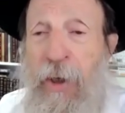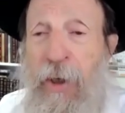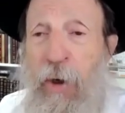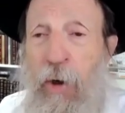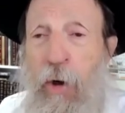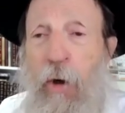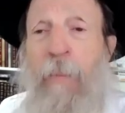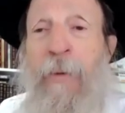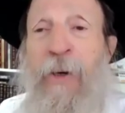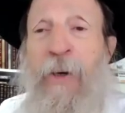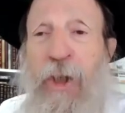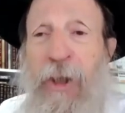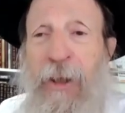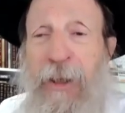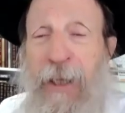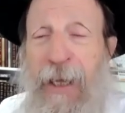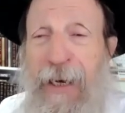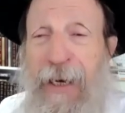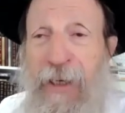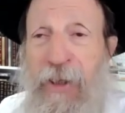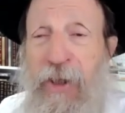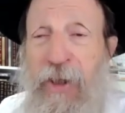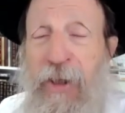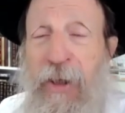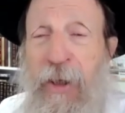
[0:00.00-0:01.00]
Chumash
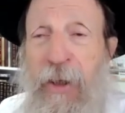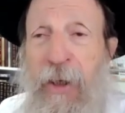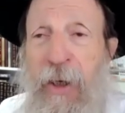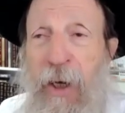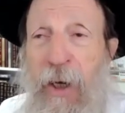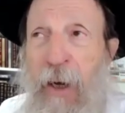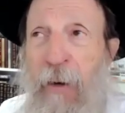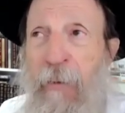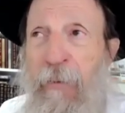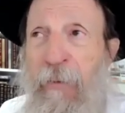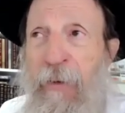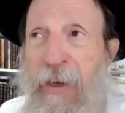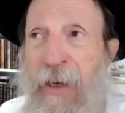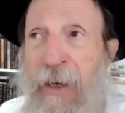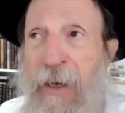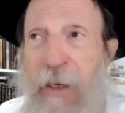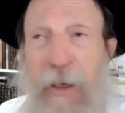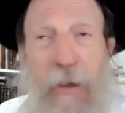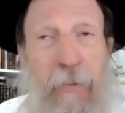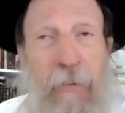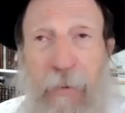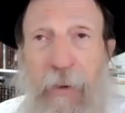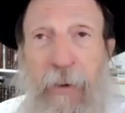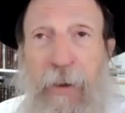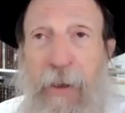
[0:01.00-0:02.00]
class on
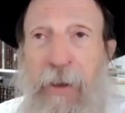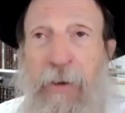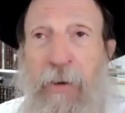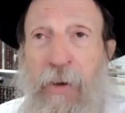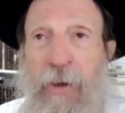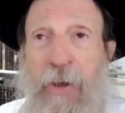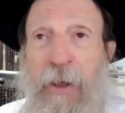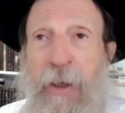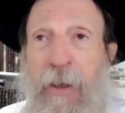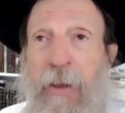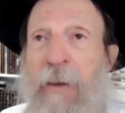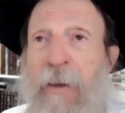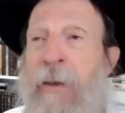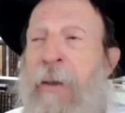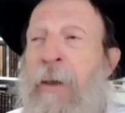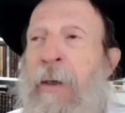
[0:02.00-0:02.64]
Vayechi. Very interesting.